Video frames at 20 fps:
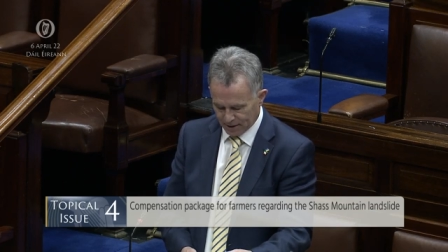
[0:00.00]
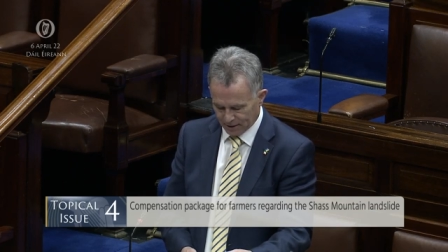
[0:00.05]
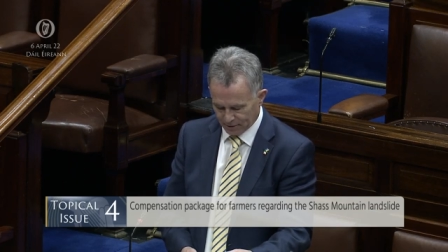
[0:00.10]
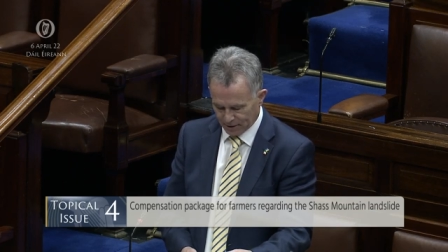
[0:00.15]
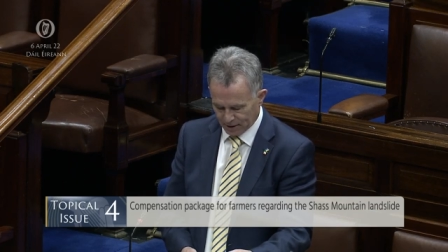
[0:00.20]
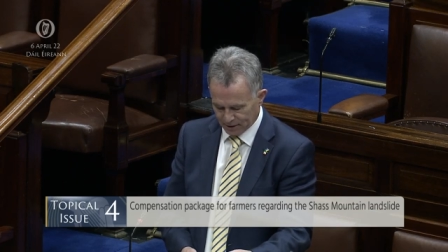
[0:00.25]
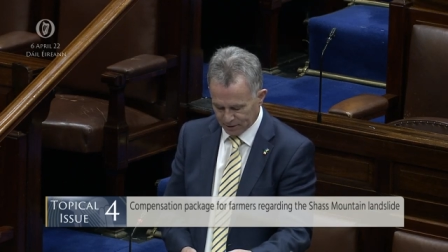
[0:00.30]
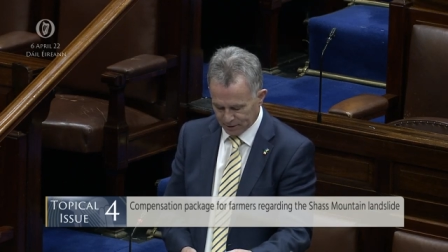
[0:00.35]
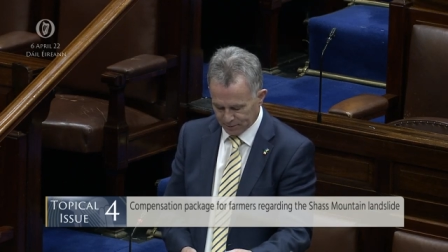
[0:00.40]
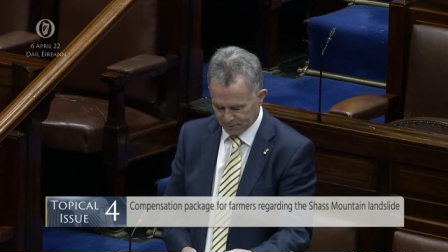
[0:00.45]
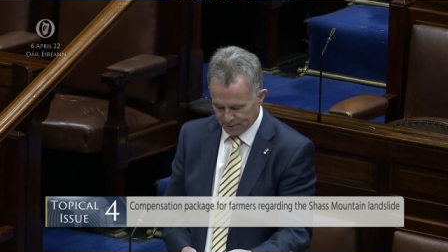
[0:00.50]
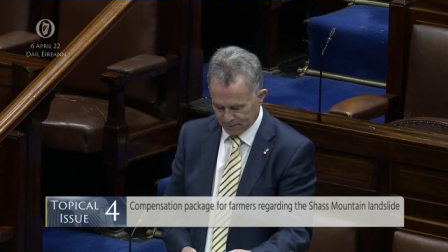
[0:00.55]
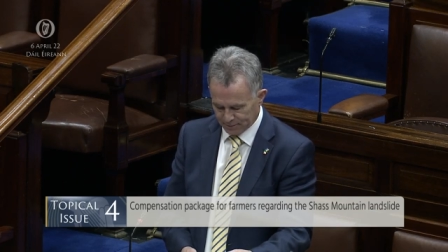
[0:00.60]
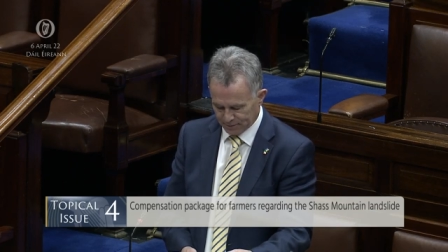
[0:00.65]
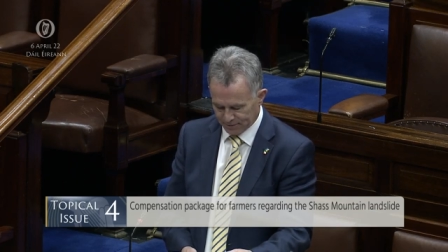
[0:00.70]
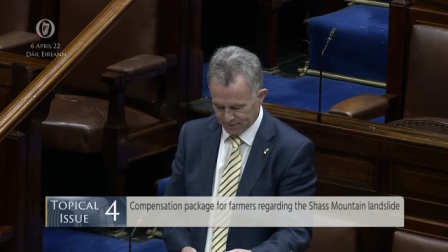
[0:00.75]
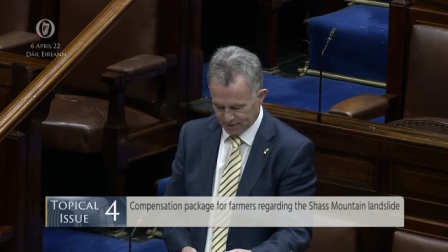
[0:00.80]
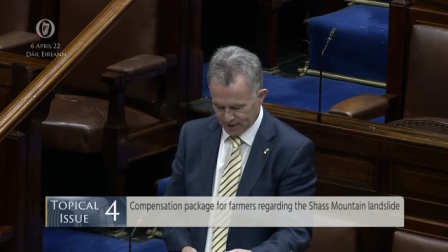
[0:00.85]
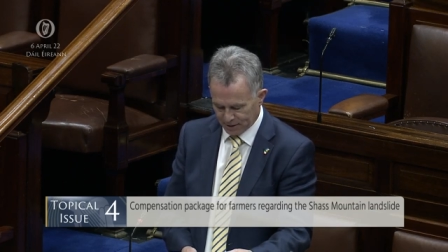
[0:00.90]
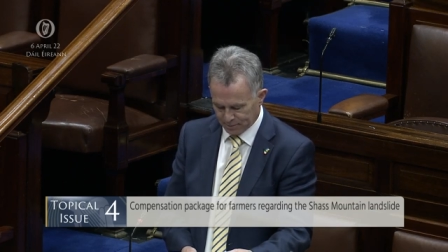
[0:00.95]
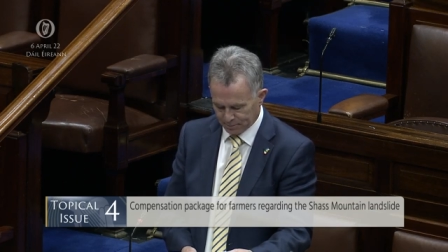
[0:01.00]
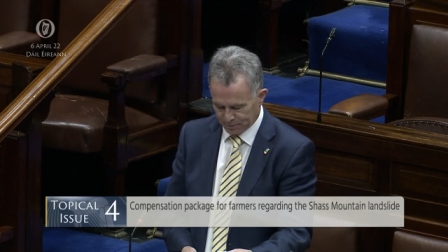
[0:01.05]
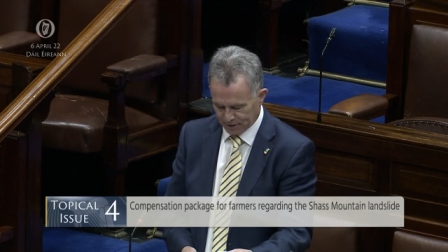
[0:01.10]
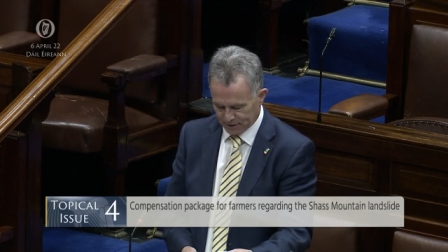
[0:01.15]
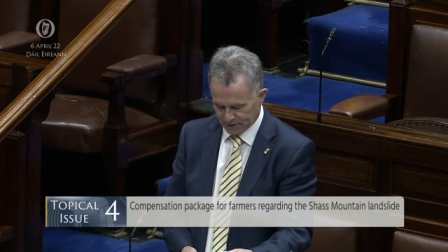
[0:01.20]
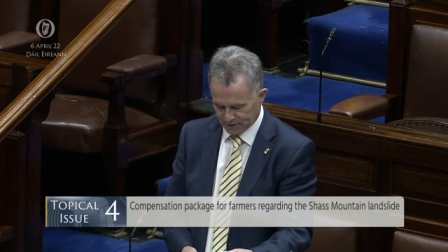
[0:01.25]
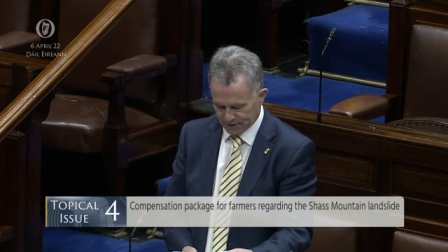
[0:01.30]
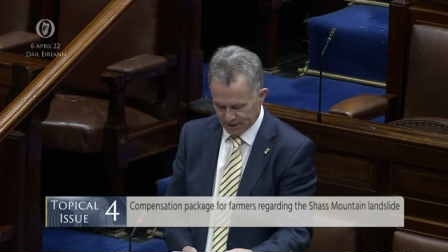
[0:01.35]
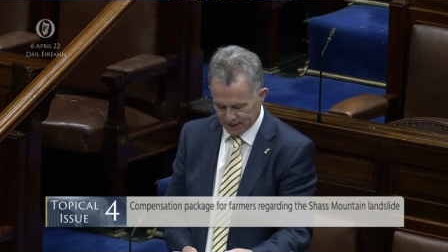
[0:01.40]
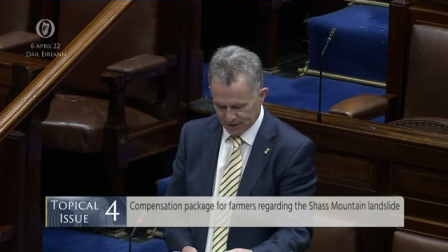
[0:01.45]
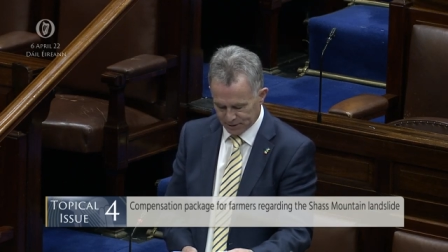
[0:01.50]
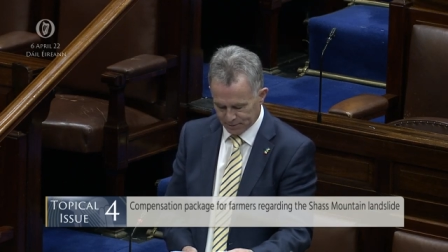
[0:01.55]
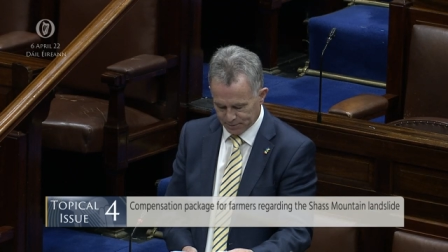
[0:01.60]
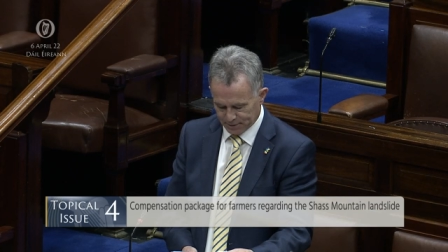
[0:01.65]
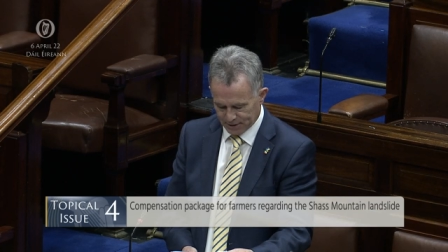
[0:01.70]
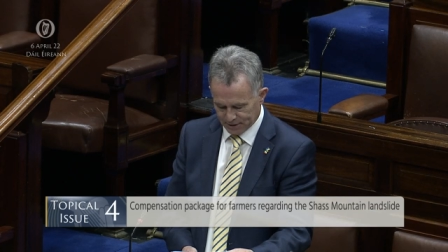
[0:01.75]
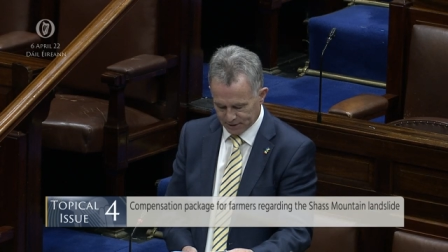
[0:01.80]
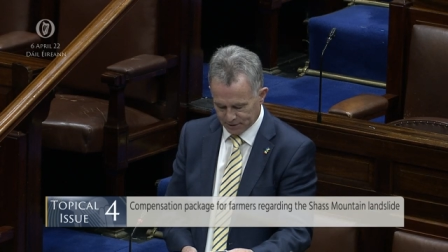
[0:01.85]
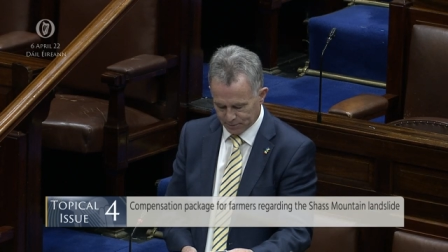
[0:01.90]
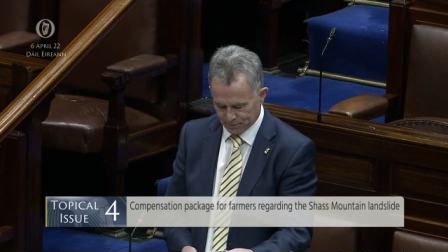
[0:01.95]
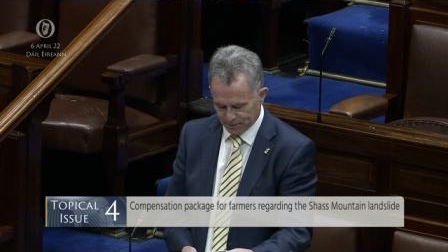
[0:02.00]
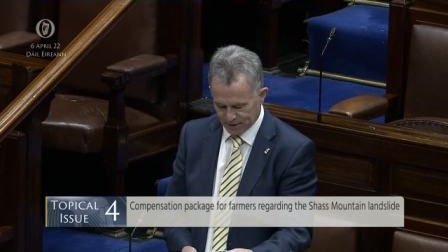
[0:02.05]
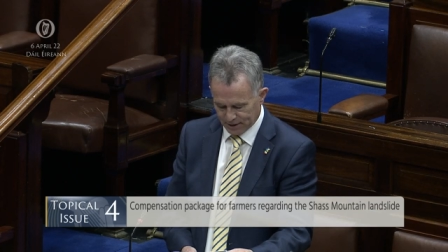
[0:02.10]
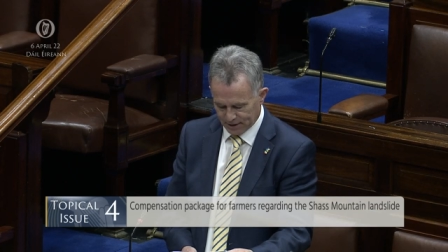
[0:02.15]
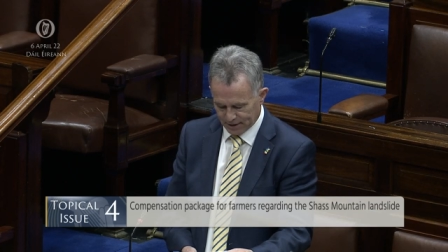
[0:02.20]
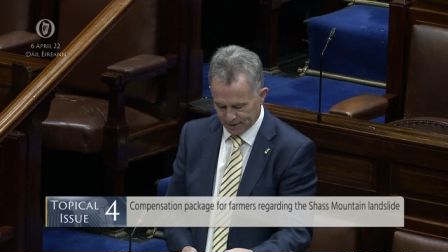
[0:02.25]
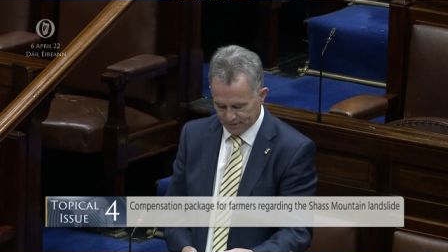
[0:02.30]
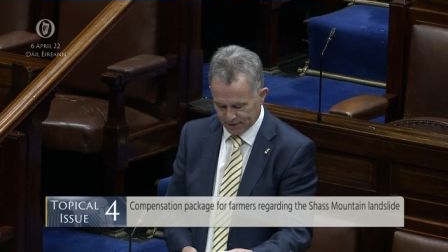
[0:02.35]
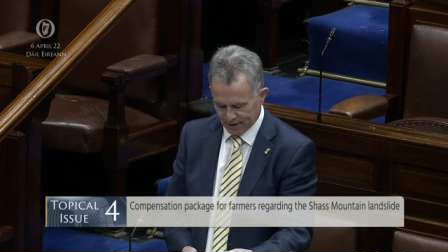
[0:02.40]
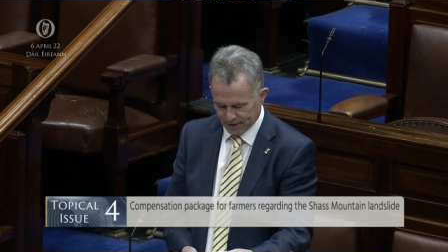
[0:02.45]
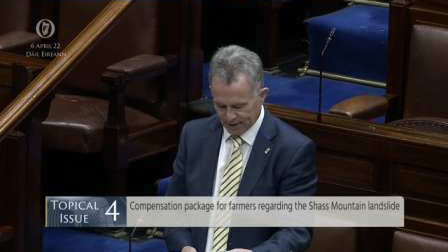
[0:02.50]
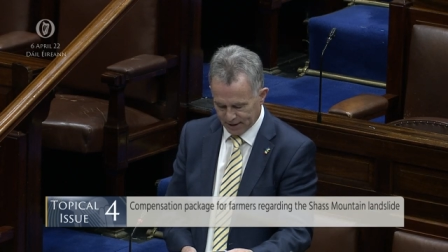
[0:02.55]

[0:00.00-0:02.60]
Oireachtas members, farm bodies, National Parks and Wildlife,